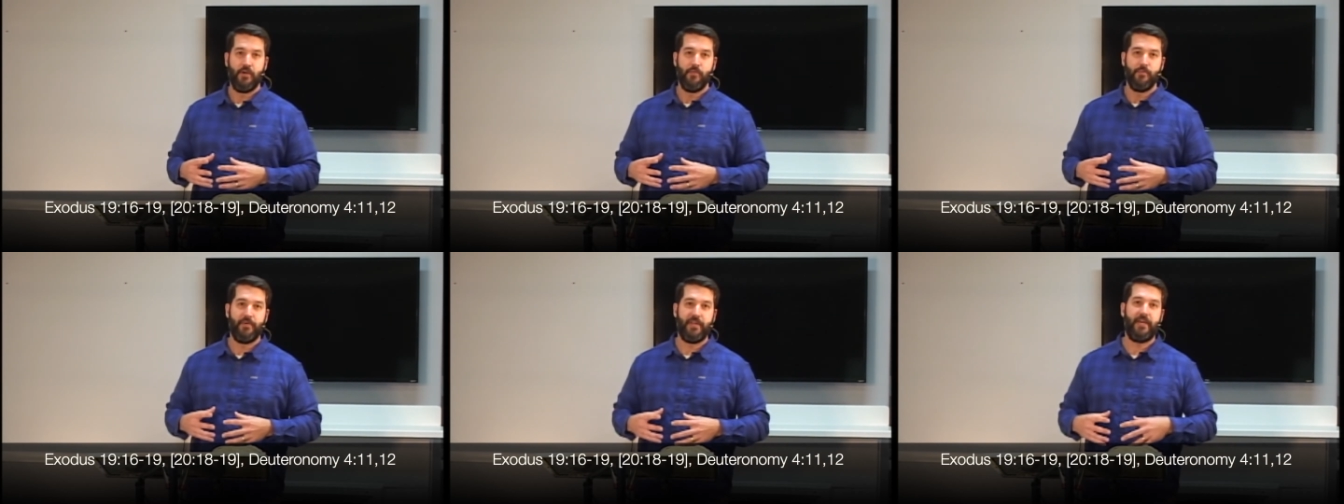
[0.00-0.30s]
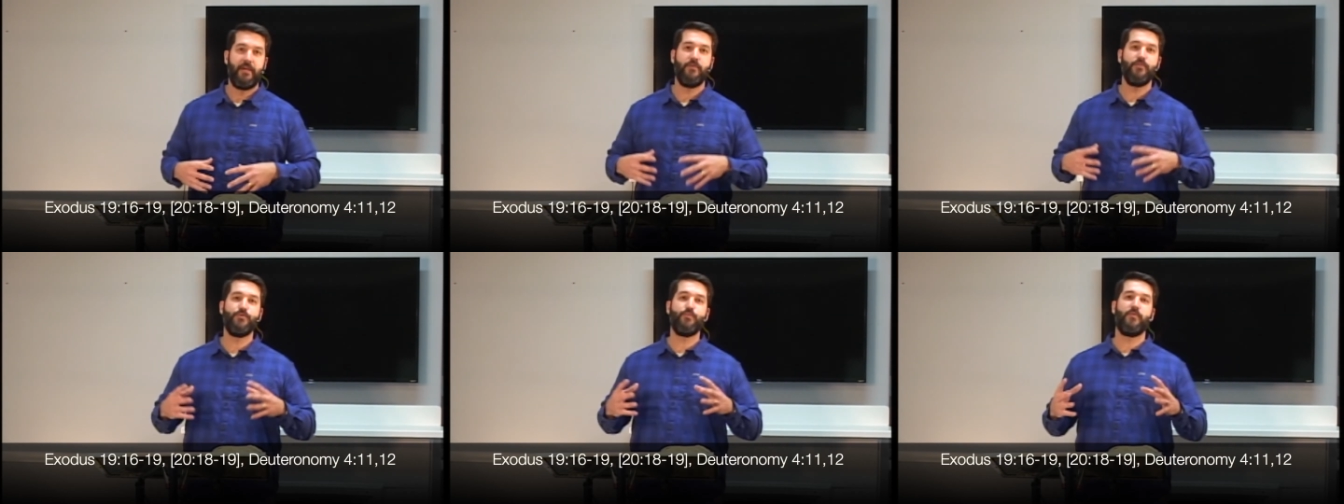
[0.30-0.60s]
but
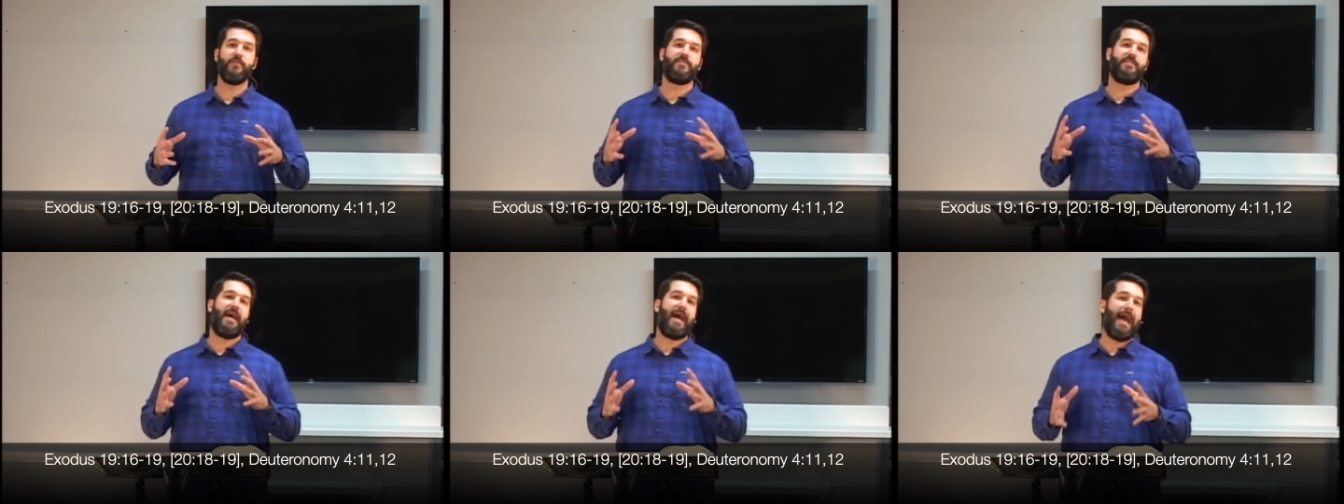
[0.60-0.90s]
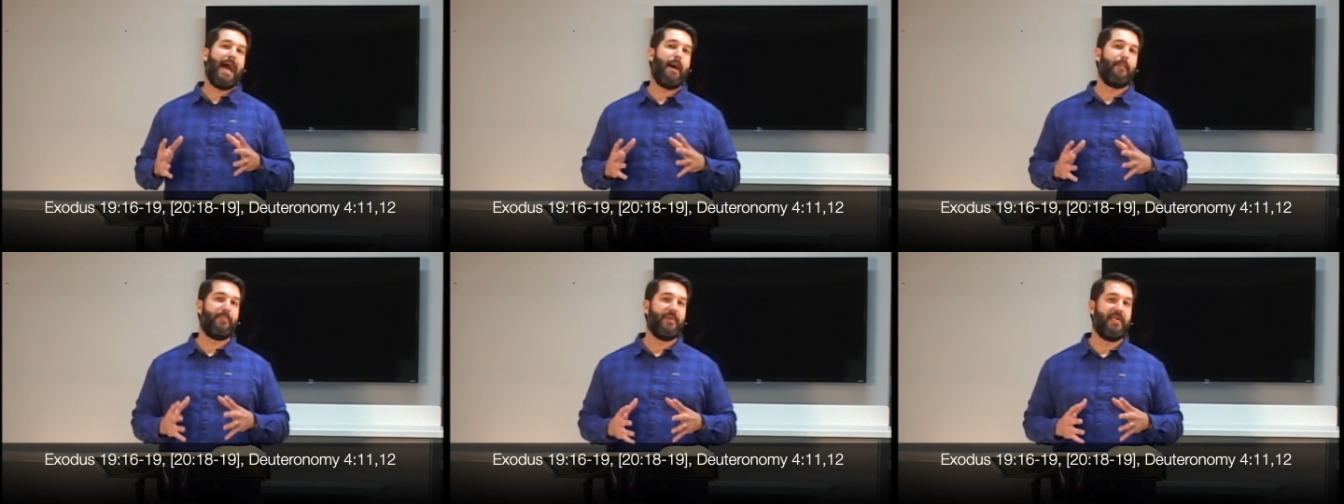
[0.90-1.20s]
here's what's
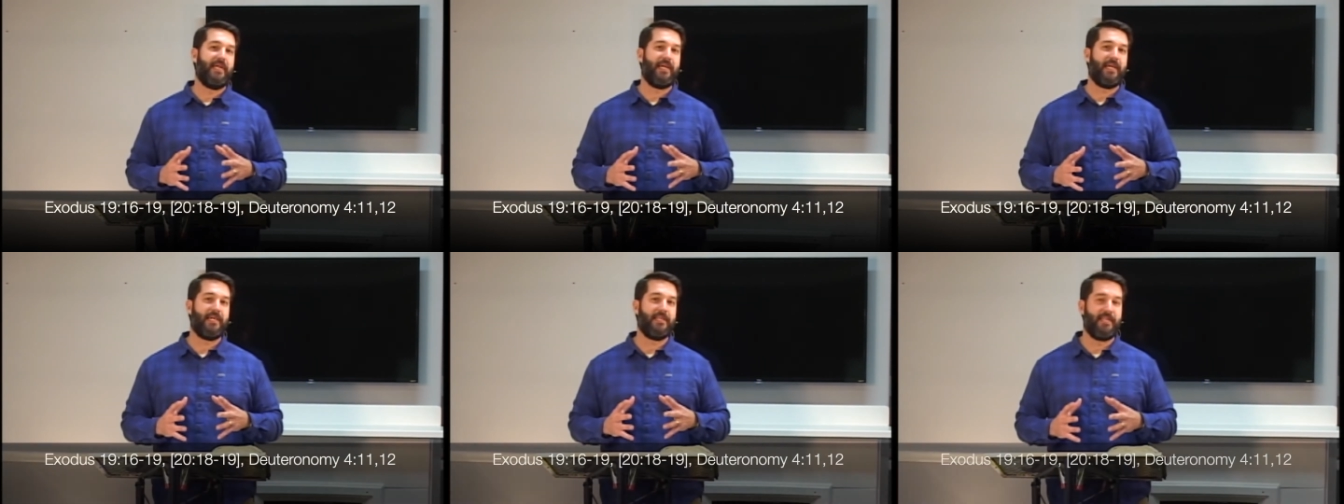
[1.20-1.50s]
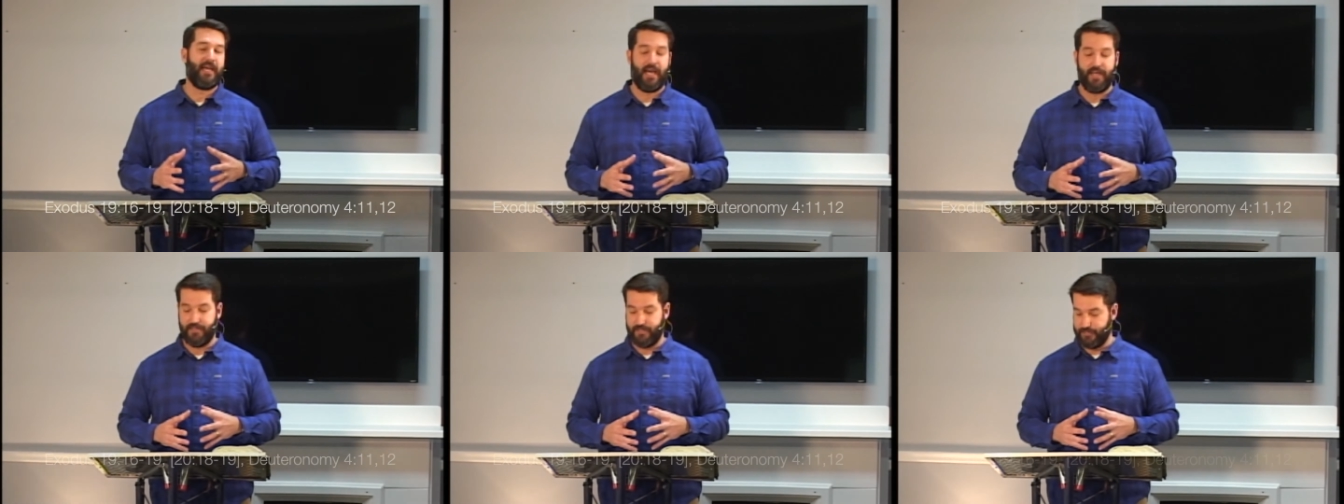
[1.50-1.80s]
happening in
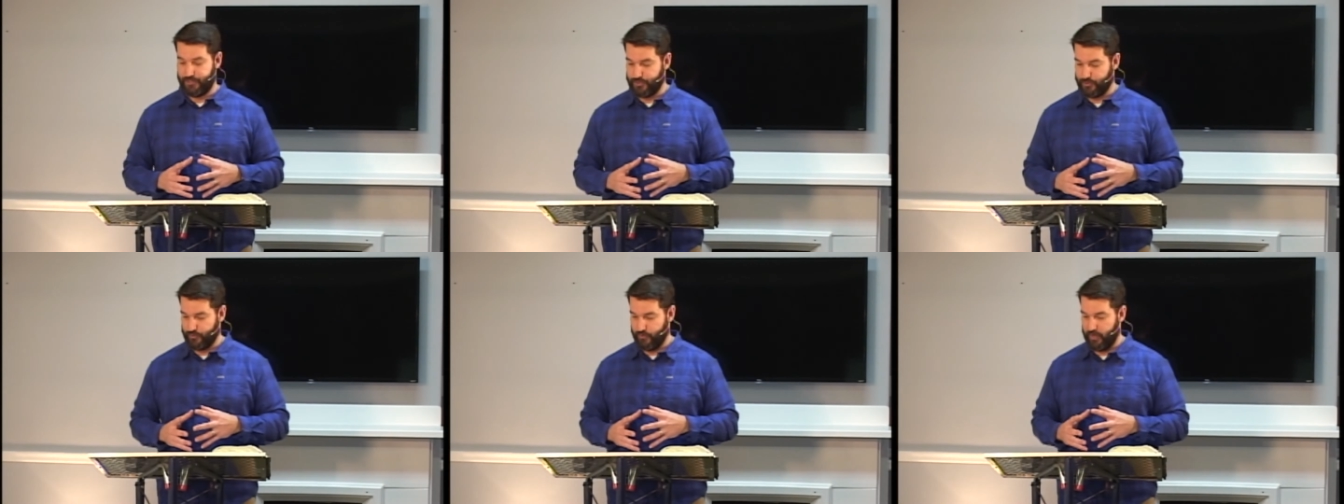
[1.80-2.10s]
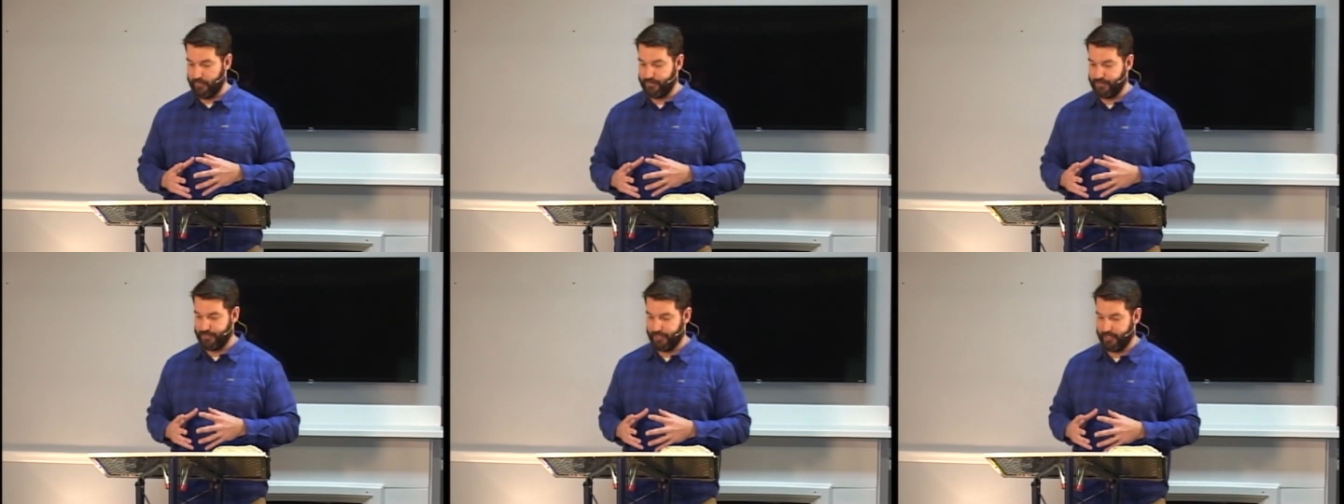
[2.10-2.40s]
that
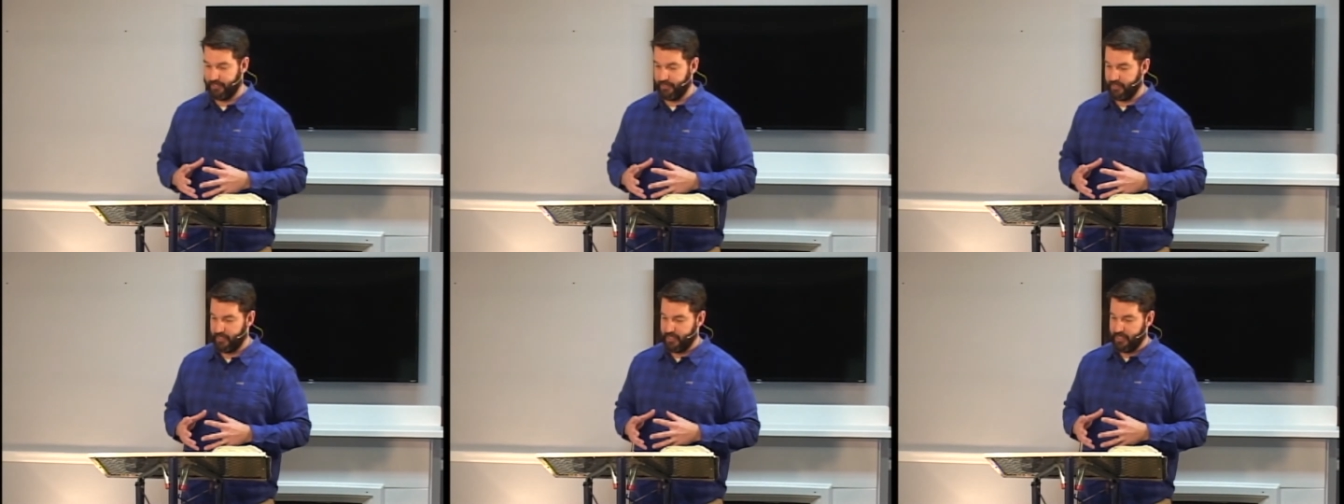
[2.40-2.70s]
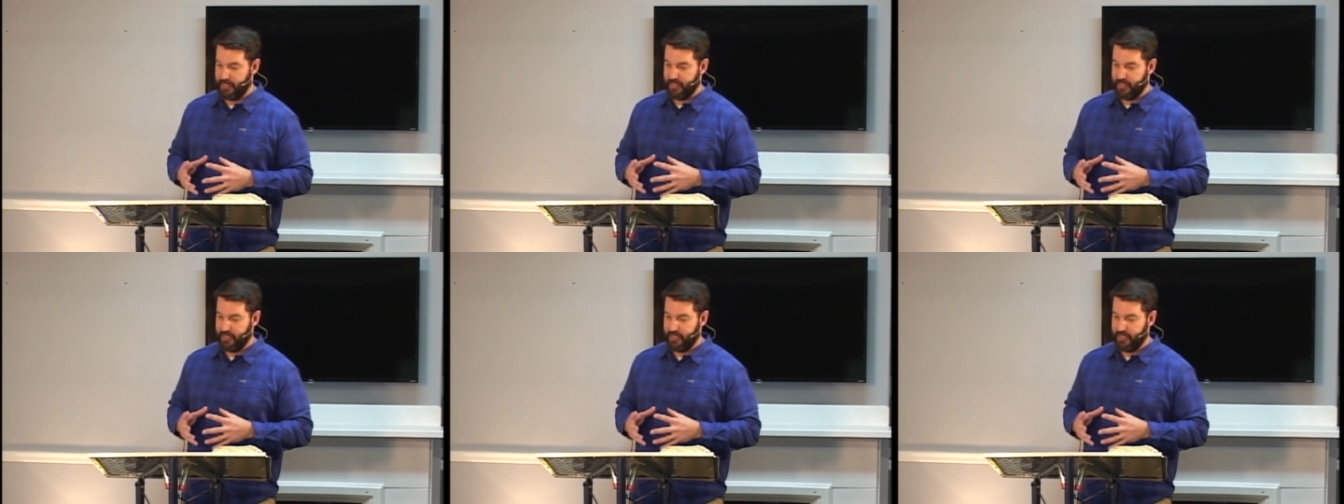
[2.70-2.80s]
description.